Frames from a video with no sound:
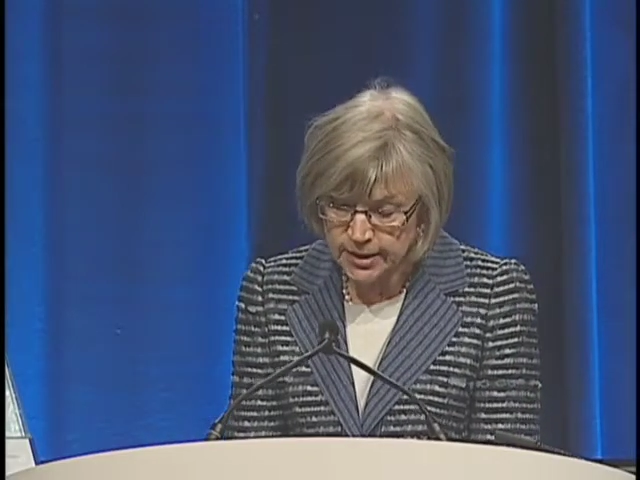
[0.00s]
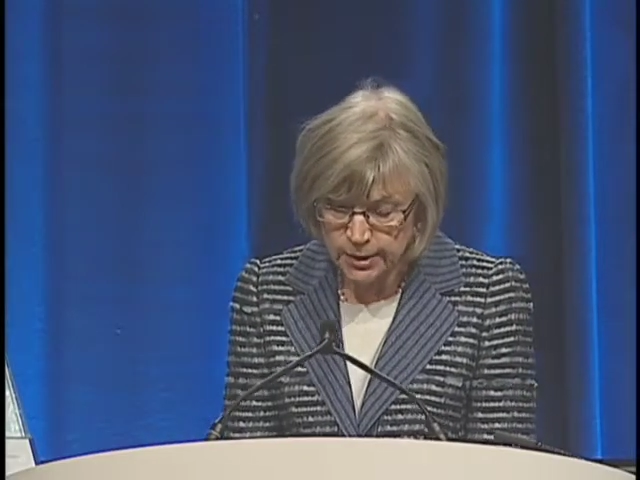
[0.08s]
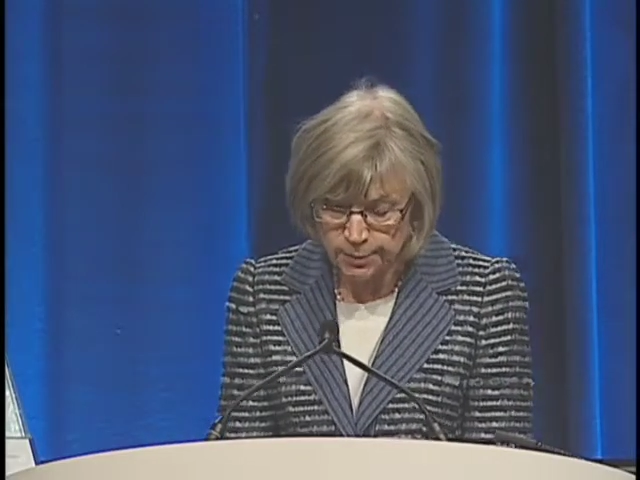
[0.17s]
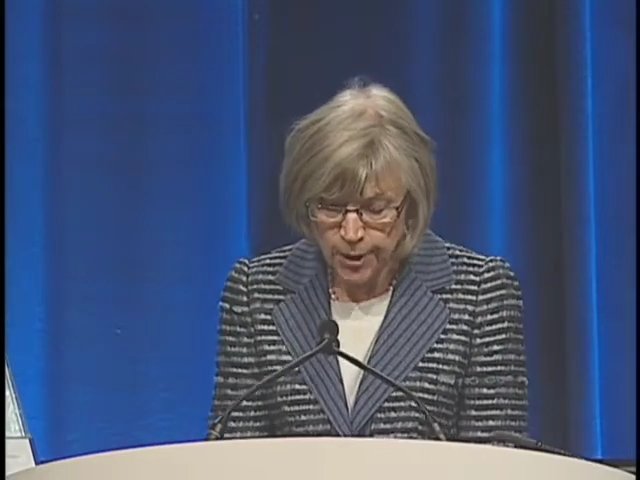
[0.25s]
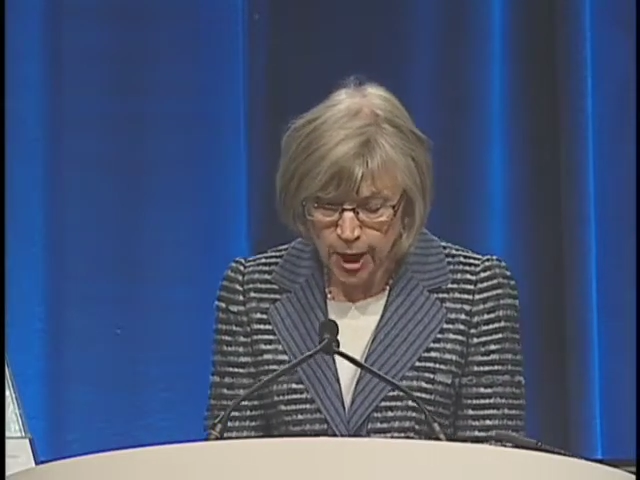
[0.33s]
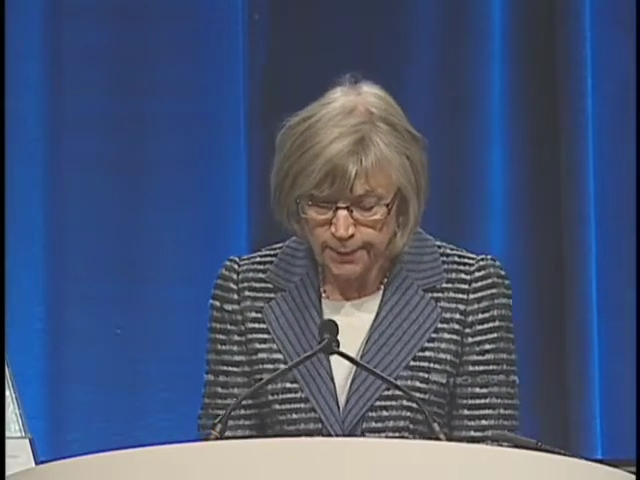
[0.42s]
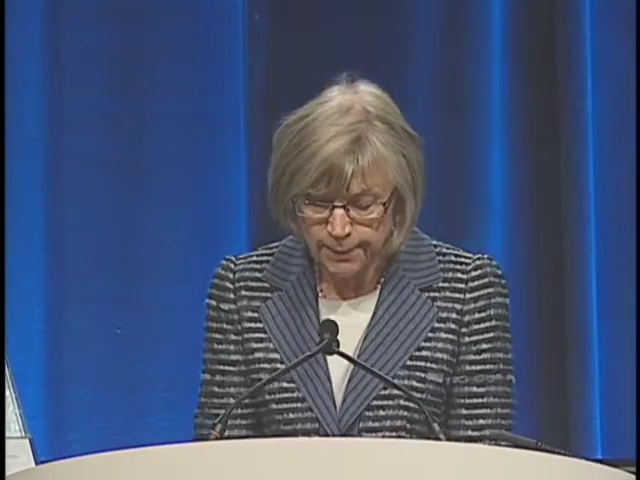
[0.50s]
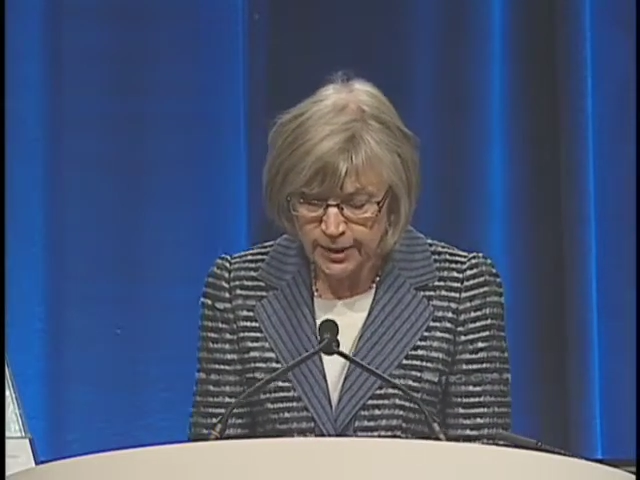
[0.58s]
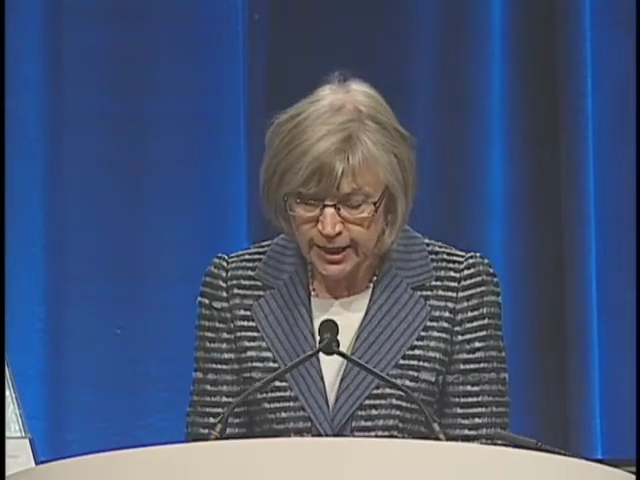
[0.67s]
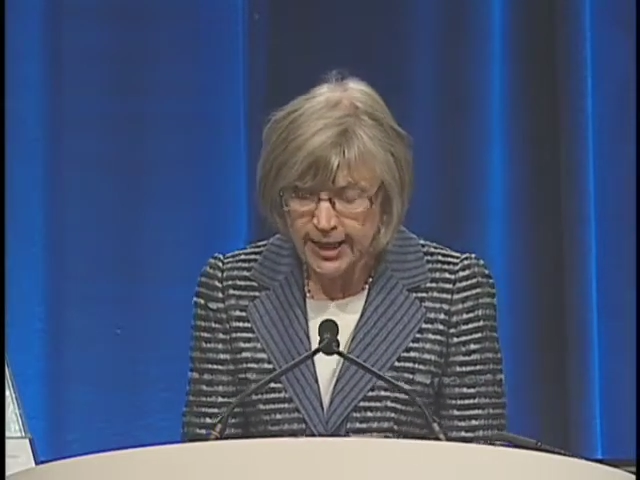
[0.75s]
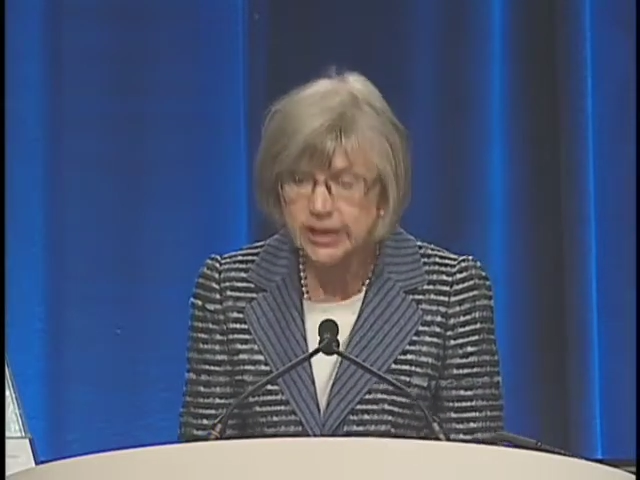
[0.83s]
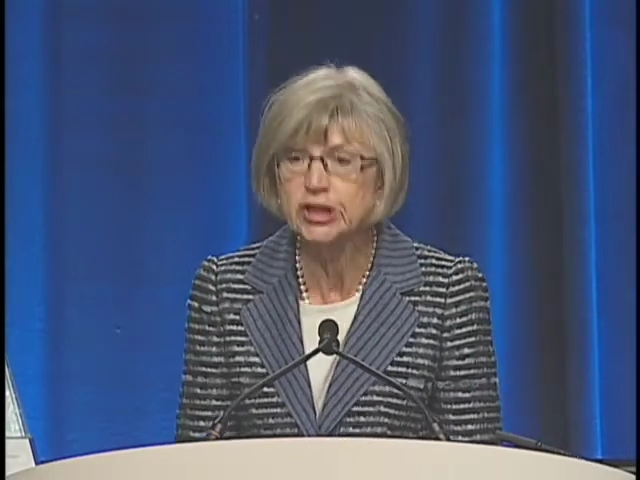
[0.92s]
of the
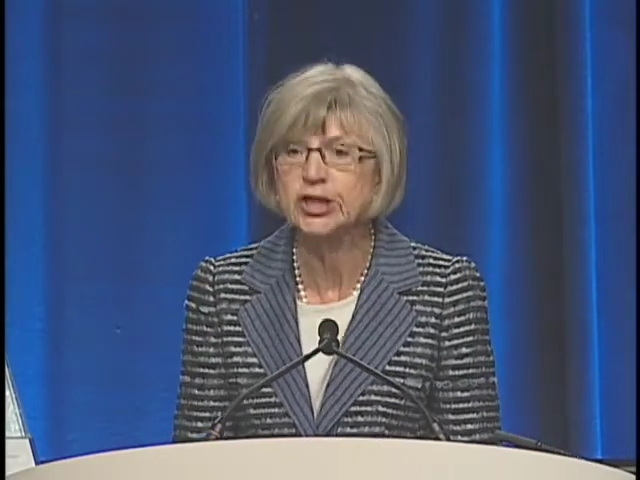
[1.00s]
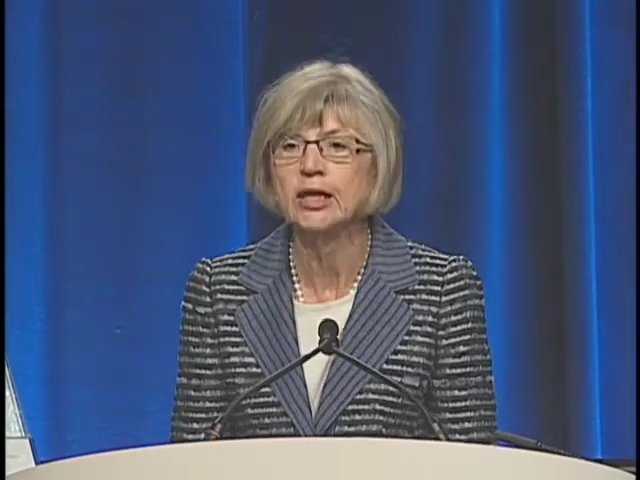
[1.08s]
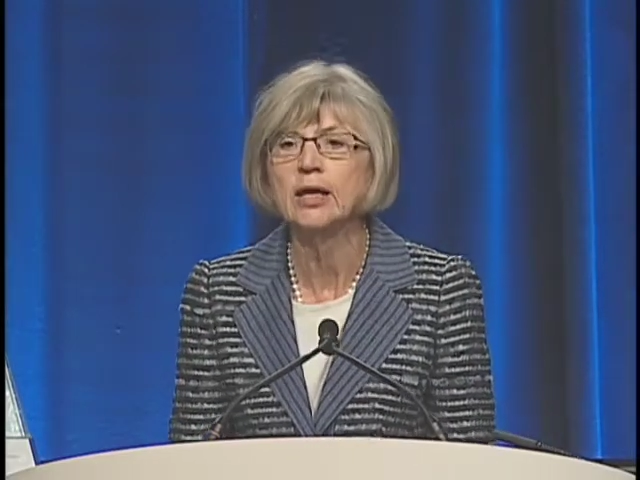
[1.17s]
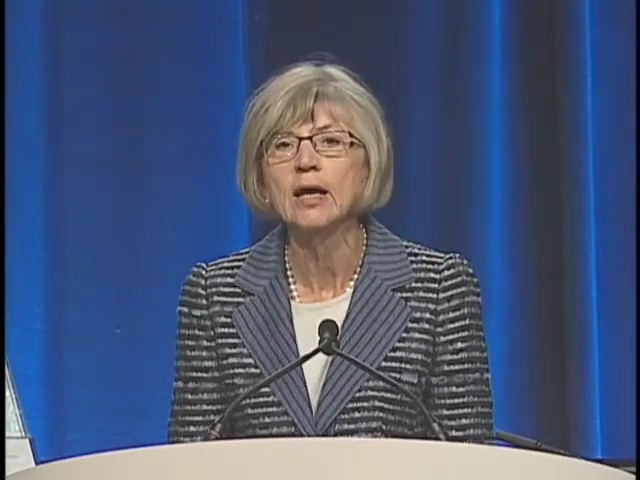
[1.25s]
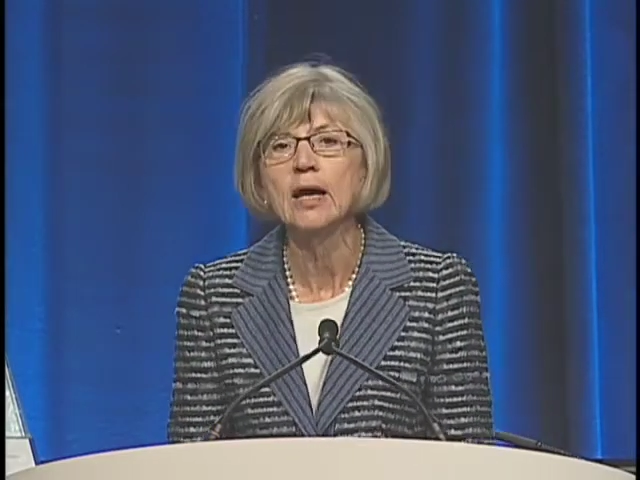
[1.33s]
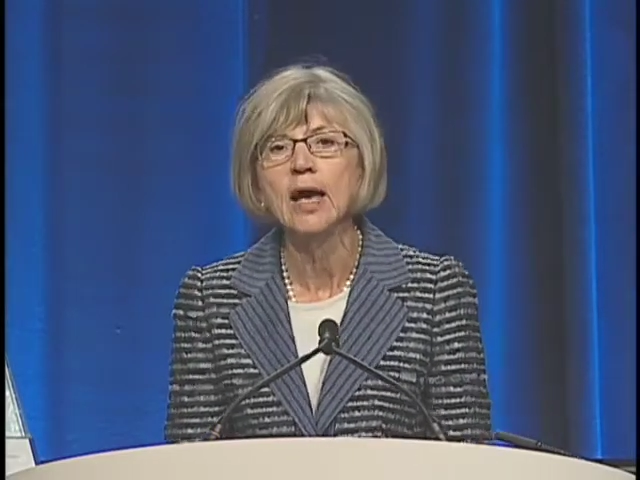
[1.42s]
population,